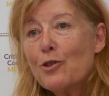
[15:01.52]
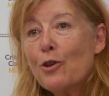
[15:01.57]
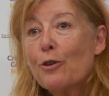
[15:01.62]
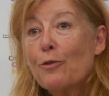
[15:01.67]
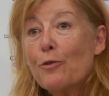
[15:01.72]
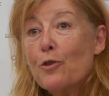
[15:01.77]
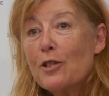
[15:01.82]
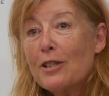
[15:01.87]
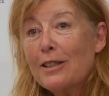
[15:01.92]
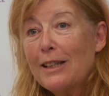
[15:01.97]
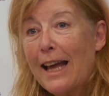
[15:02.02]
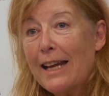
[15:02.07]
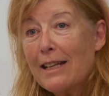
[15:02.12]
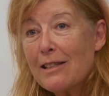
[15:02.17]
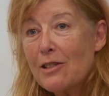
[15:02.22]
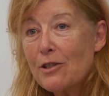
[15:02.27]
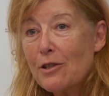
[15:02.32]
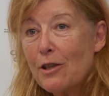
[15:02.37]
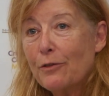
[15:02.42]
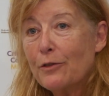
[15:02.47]
sort of
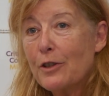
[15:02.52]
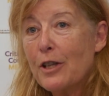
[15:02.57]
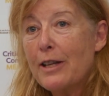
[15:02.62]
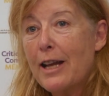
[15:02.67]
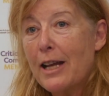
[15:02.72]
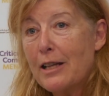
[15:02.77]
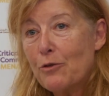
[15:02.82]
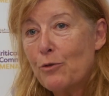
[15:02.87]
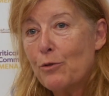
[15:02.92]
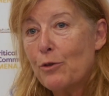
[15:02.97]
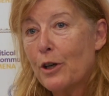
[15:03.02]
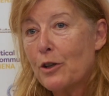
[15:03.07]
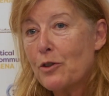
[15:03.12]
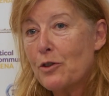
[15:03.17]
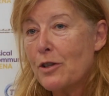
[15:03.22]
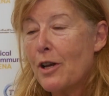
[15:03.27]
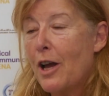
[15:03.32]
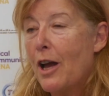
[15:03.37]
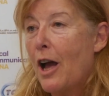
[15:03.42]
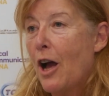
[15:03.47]
slices of the
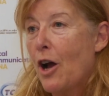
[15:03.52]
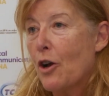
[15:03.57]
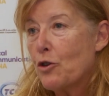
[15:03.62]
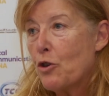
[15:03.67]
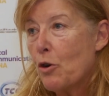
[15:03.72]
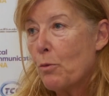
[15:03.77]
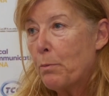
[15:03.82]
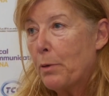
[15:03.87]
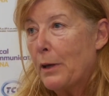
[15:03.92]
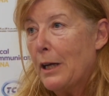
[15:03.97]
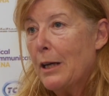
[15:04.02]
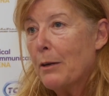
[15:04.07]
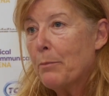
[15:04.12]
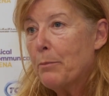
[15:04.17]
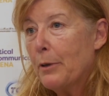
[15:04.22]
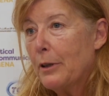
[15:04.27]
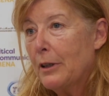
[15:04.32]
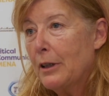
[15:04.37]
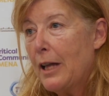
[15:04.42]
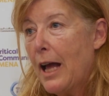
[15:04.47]
networks to
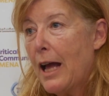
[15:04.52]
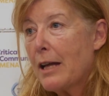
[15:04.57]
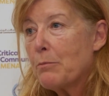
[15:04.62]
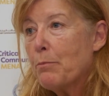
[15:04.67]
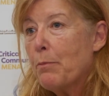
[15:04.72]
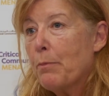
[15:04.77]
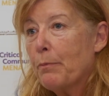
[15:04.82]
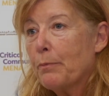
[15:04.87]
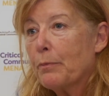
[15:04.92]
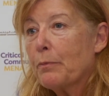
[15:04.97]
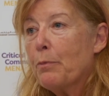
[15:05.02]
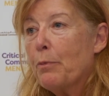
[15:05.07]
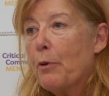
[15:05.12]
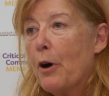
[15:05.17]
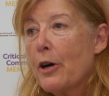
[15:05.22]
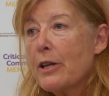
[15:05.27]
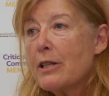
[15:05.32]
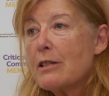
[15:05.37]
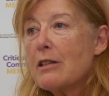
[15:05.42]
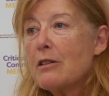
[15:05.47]
people at
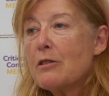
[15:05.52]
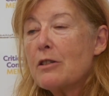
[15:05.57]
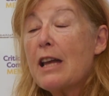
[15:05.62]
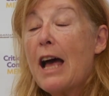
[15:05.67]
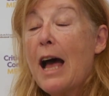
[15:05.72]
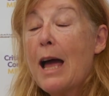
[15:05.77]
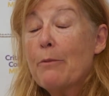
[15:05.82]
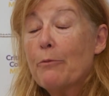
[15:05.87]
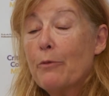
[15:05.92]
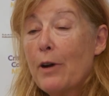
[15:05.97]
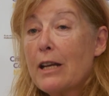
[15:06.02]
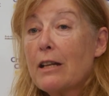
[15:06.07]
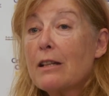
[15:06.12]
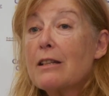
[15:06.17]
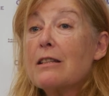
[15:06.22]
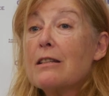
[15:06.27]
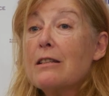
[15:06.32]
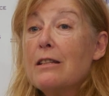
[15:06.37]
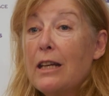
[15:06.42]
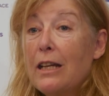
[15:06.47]
points in time when
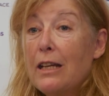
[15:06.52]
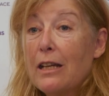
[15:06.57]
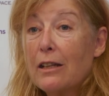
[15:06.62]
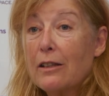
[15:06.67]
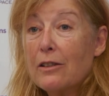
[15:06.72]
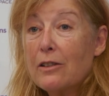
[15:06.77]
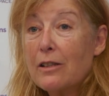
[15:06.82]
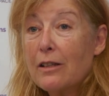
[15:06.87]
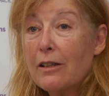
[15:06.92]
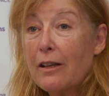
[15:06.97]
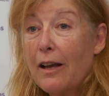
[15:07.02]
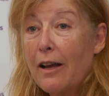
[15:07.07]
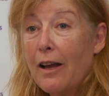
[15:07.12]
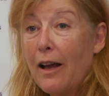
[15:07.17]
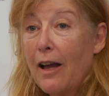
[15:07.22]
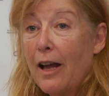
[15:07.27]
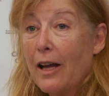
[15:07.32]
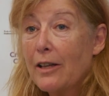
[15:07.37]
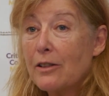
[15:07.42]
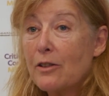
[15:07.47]
it's needed
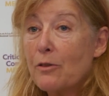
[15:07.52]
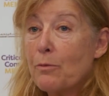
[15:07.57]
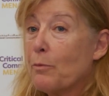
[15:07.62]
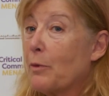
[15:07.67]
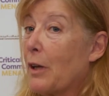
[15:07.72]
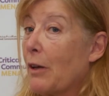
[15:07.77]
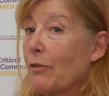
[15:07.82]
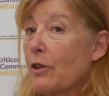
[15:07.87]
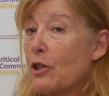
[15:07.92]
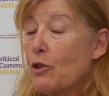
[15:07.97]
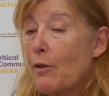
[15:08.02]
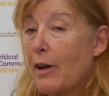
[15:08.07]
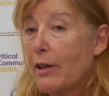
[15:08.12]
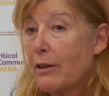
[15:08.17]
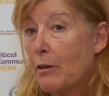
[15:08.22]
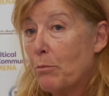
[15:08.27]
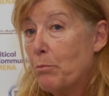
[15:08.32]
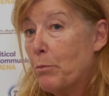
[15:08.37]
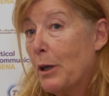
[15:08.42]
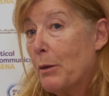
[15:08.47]
and give it to
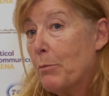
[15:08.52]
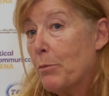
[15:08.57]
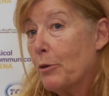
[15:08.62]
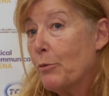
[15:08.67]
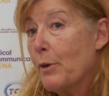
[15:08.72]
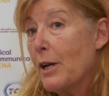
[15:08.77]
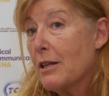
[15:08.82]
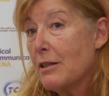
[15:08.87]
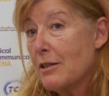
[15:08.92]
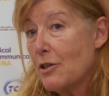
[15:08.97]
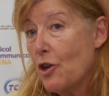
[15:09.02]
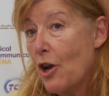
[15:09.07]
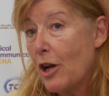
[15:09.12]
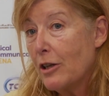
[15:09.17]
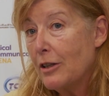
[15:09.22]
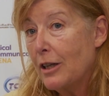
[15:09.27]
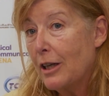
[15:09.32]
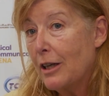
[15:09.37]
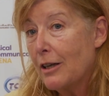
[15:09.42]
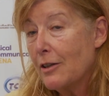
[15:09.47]
other people when it's
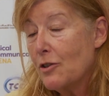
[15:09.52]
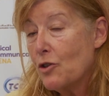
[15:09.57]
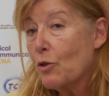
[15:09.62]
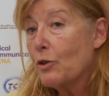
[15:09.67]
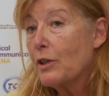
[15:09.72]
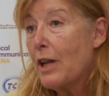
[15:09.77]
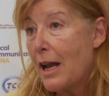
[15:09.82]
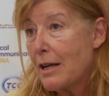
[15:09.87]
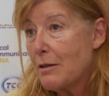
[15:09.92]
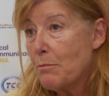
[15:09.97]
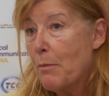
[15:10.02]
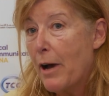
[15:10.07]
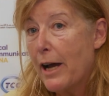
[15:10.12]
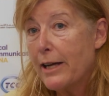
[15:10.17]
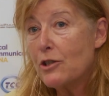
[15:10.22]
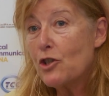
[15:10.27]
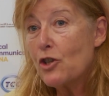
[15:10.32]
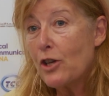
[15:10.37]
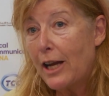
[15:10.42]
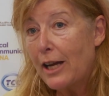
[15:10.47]
not needed. So that
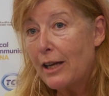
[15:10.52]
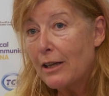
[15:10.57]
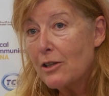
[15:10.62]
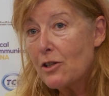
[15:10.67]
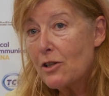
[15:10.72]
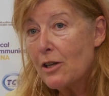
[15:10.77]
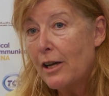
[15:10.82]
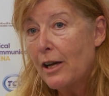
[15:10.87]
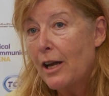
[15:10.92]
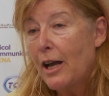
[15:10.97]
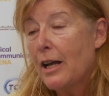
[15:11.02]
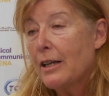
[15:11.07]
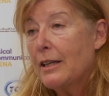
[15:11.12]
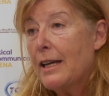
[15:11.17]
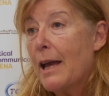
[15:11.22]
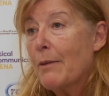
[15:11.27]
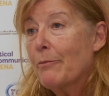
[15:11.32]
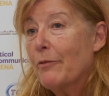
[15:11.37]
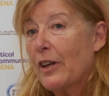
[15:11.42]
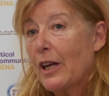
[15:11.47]
might change
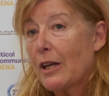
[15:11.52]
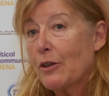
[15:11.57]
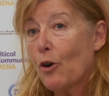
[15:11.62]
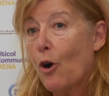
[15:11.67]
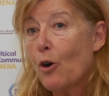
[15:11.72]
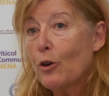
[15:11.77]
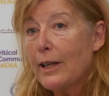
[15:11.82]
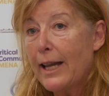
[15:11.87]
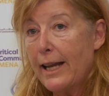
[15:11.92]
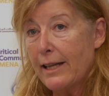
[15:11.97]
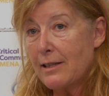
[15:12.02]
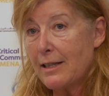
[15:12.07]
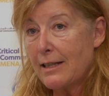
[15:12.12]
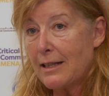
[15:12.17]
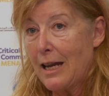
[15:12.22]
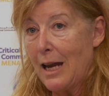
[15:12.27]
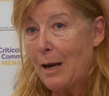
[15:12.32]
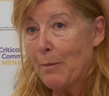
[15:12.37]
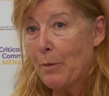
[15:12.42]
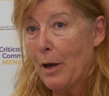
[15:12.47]
the MVNO
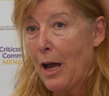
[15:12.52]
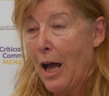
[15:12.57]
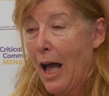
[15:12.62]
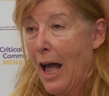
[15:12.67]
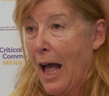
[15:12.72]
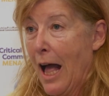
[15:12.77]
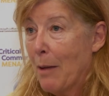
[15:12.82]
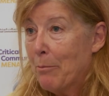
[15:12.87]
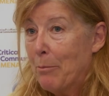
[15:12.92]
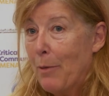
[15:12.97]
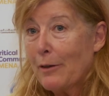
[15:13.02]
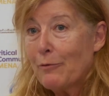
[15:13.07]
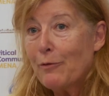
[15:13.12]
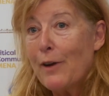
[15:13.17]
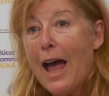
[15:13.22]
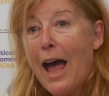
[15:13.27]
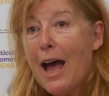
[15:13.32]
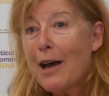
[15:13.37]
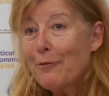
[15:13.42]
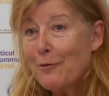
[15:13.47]
landscape. But
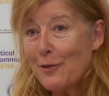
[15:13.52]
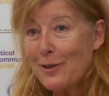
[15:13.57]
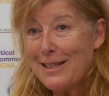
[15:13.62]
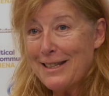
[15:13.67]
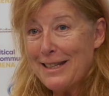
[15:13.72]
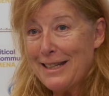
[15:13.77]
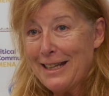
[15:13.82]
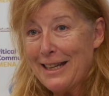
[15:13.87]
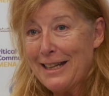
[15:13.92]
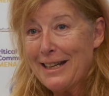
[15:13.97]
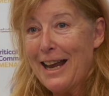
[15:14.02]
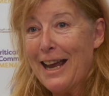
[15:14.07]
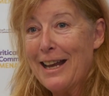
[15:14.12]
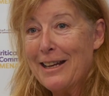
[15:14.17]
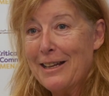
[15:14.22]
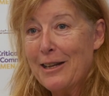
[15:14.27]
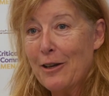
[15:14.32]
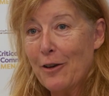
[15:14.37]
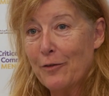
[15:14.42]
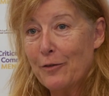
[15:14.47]
we haven't seen
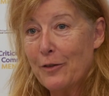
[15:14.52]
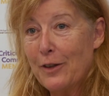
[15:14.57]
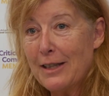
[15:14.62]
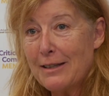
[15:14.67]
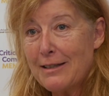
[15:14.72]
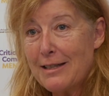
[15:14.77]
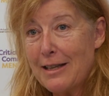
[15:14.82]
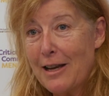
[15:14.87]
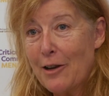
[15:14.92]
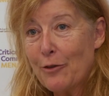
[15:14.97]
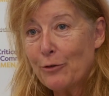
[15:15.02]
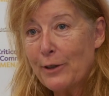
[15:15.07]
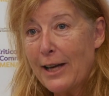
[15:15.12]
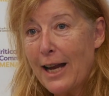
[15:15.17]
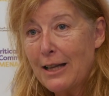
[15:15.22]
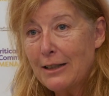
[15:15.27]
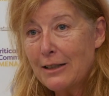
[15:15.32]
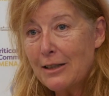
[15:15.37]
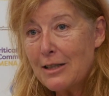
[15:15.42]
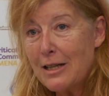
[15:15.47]
any of this in
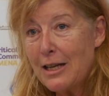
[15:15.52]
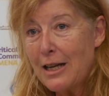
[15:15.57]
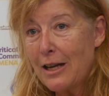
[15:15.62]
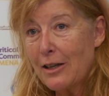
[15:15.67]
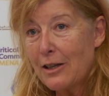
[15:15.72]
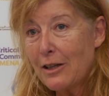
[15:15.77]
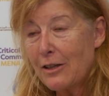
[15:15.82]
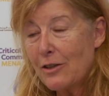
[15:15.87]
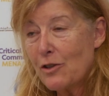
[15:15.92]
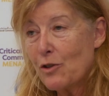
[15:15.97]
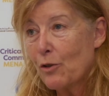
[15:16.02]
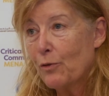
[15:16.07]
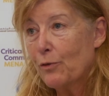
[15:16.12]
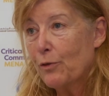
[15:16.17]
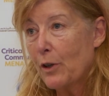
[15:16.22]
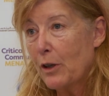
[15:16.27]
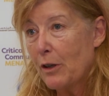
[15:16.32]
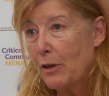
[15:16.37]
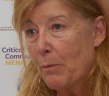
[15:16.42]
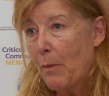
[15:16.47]
reality, and so
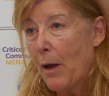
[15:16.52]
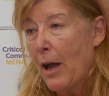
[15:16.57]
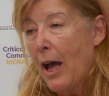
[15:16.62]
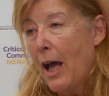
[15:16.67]
for the